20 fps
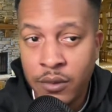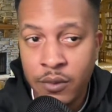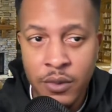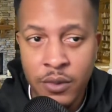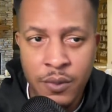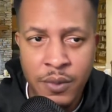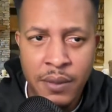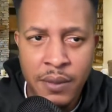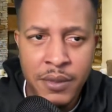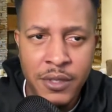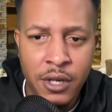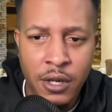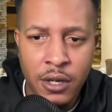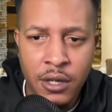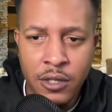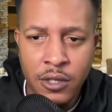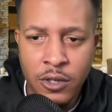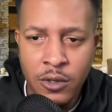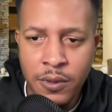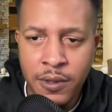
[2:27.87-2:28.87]
We'll maybe talk
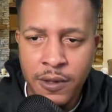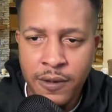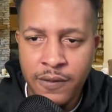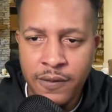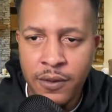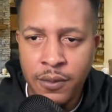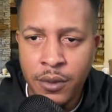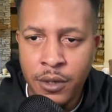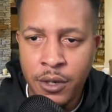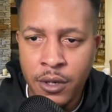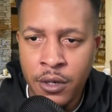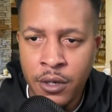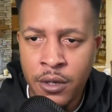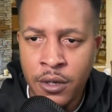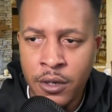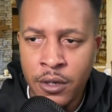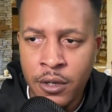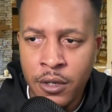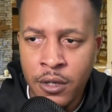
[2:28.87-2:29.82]
a little bit of football.